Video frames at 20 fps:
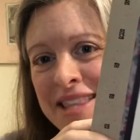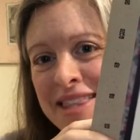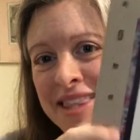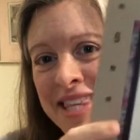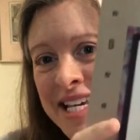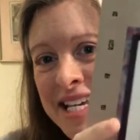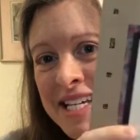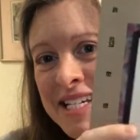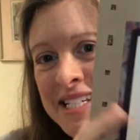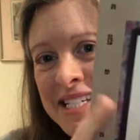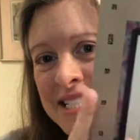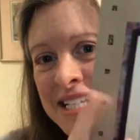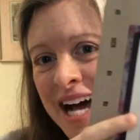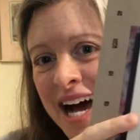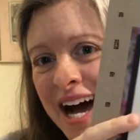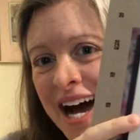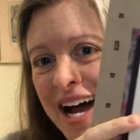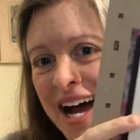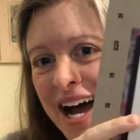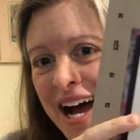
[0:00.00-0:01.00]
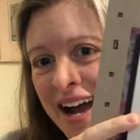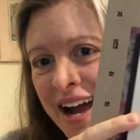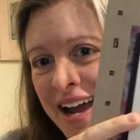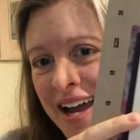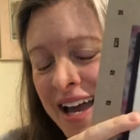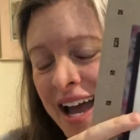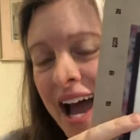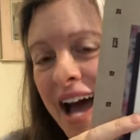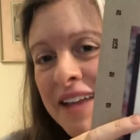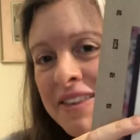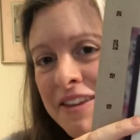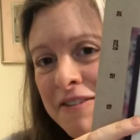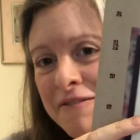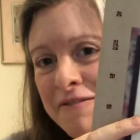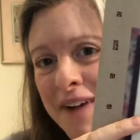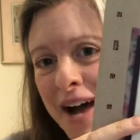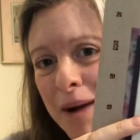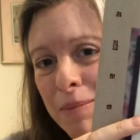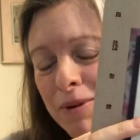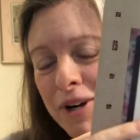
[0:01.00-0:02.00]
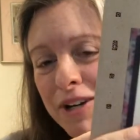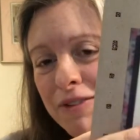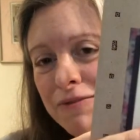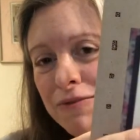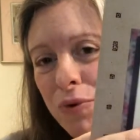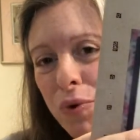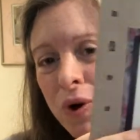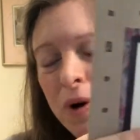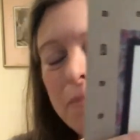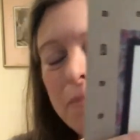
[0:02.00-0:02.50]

these I had the fabric for, but